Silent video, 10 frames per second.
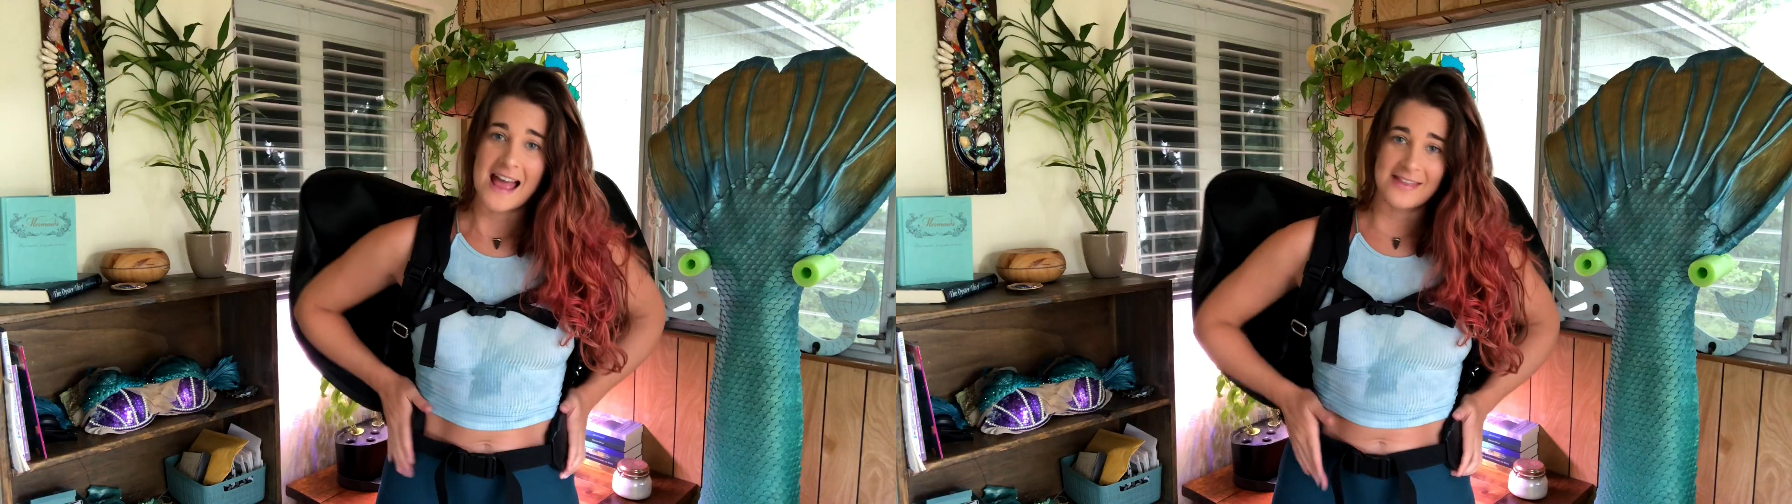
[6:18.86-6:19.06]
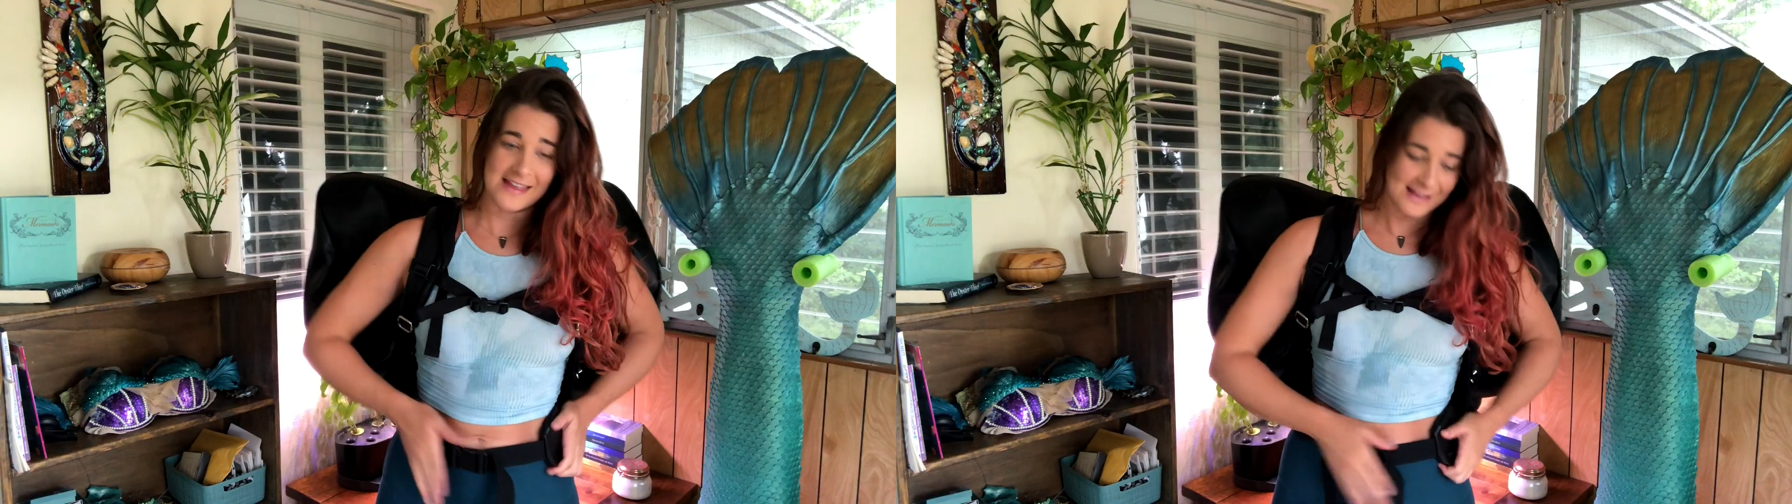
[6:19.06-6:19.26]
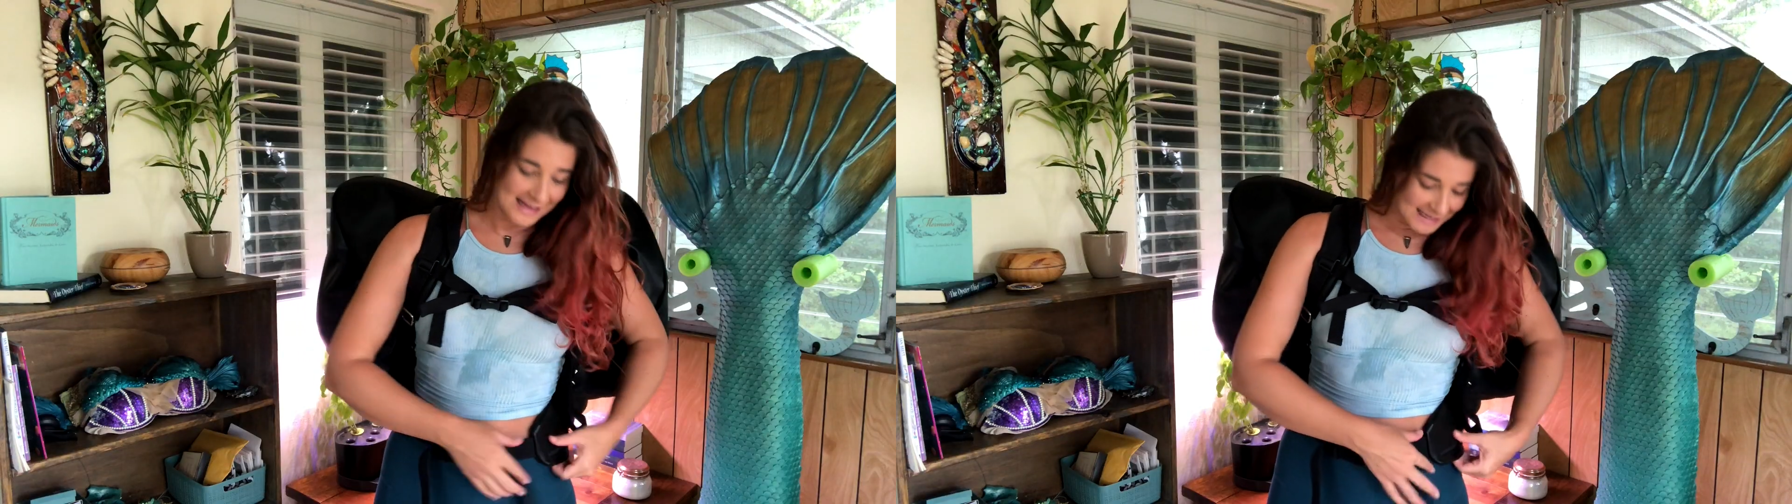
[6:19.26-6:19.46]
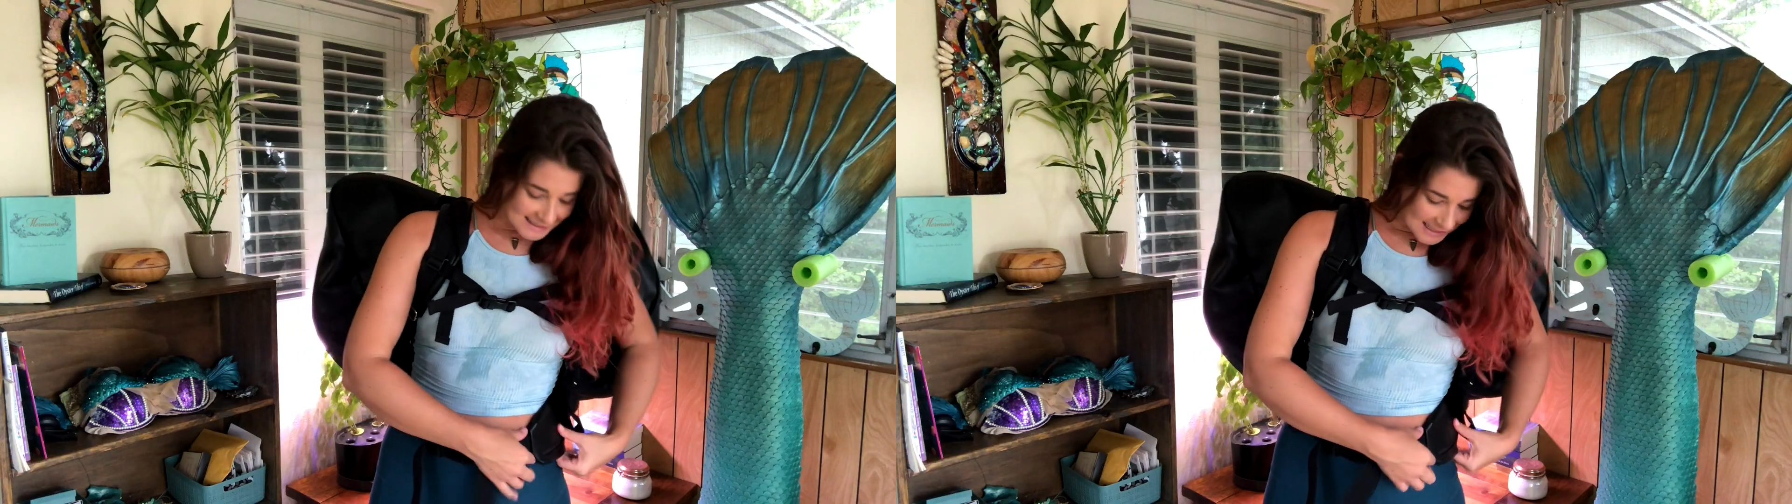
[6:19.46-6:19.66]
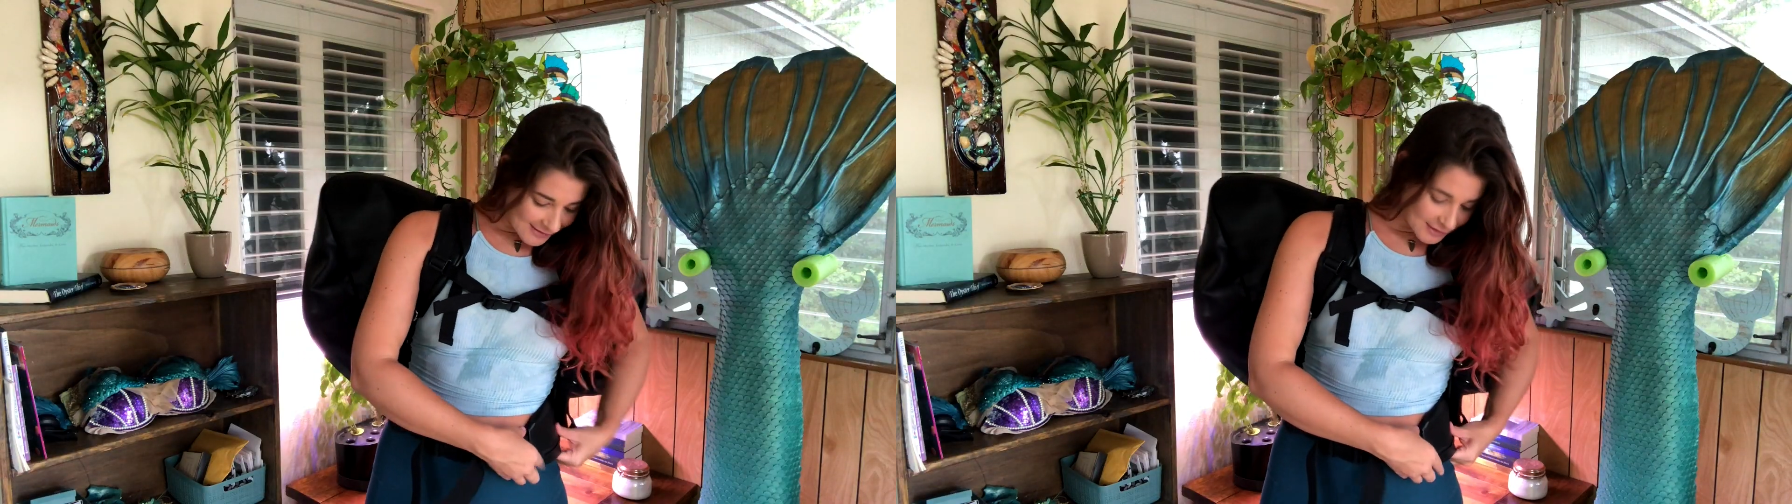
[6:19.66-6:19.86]
And then, like I
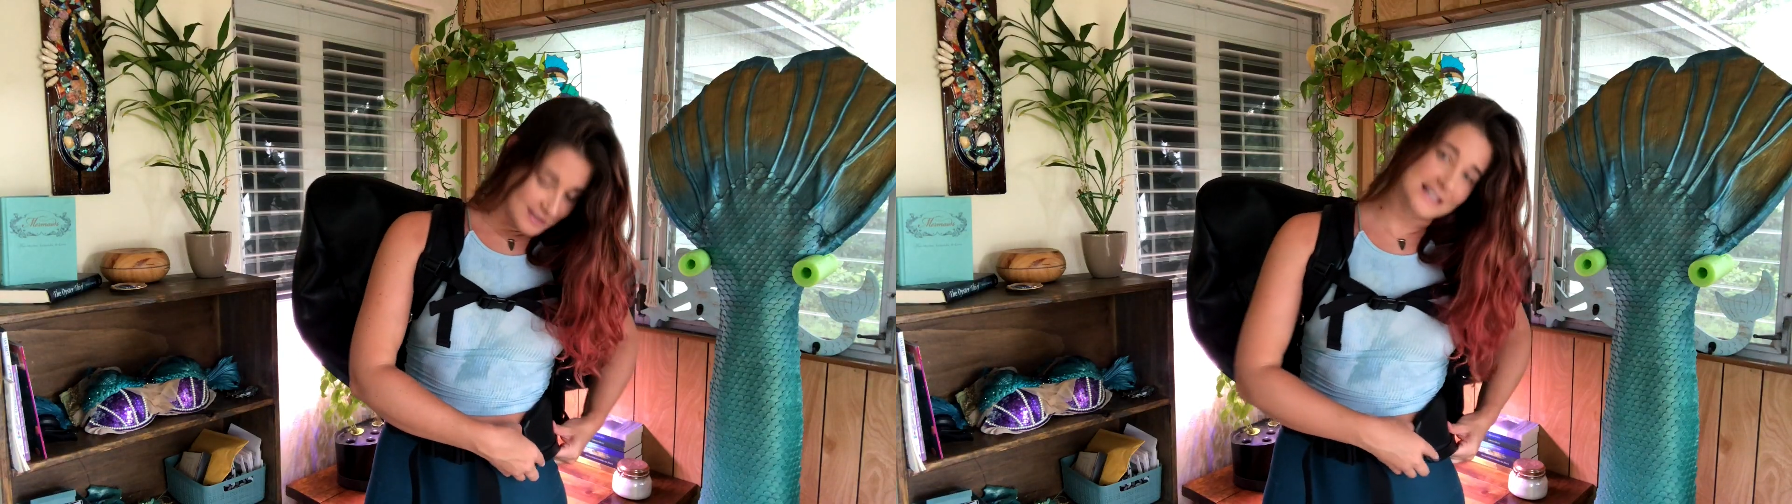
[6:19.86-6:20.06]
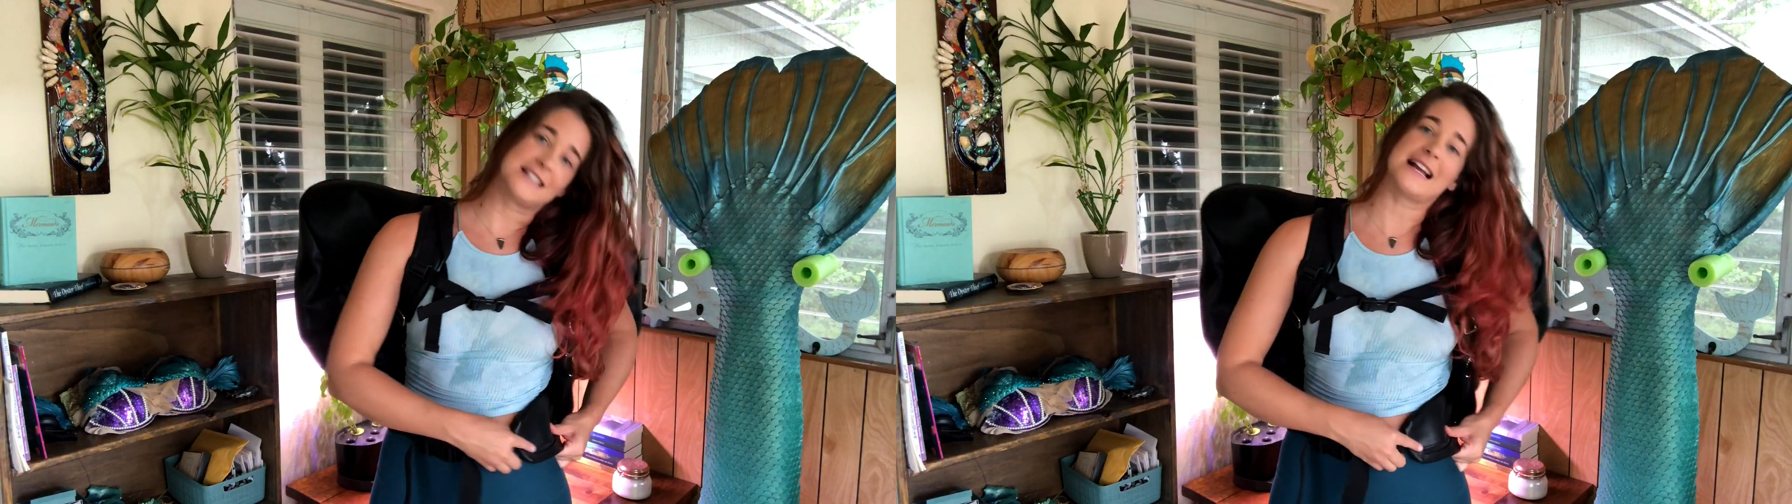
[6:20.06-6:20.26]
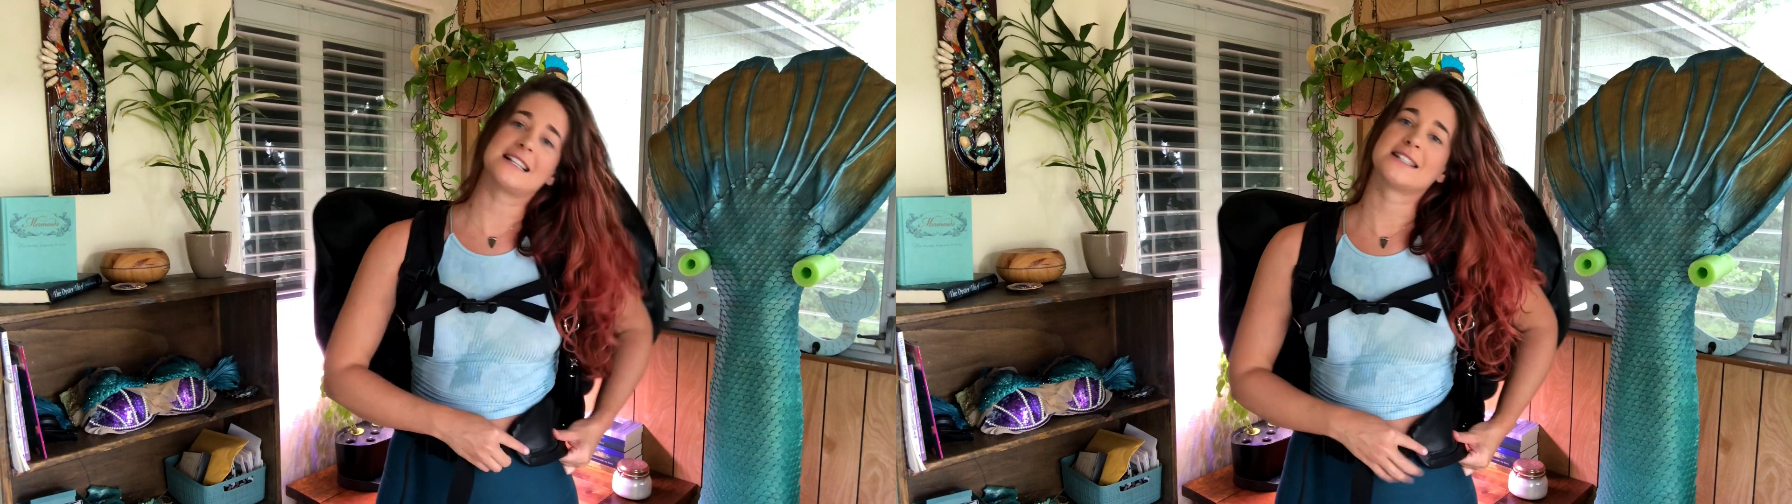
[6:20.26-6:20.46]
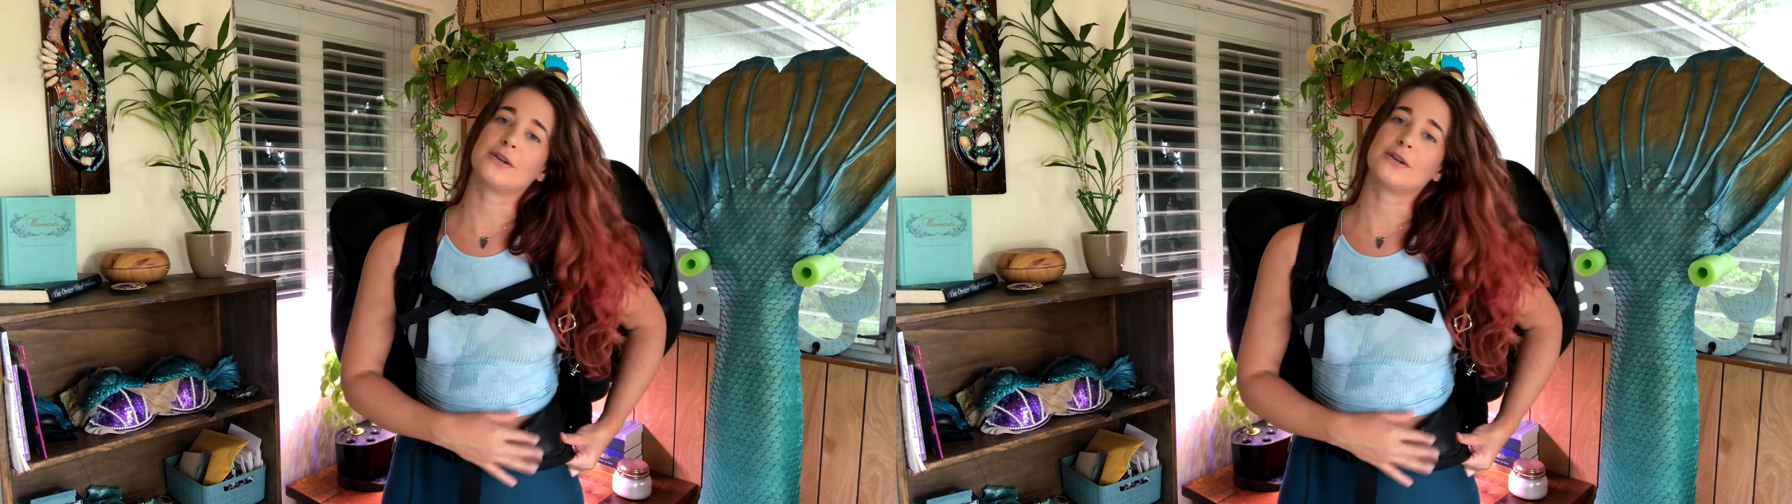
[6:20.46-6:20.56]
said, there's this nice